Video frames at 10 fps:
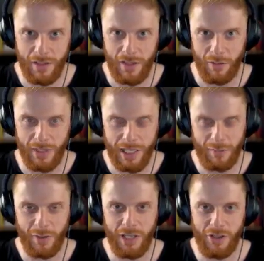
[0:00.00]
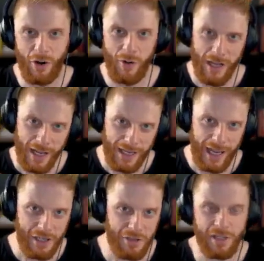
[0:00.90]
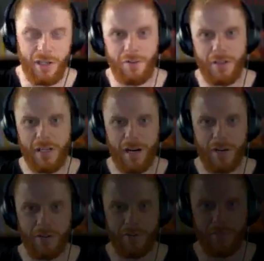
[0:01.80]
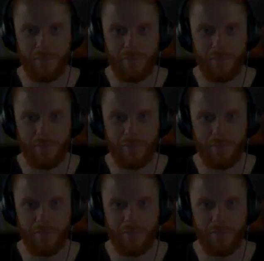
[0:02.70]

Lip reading: So that's it for the intro. Catch you in the different scenarios.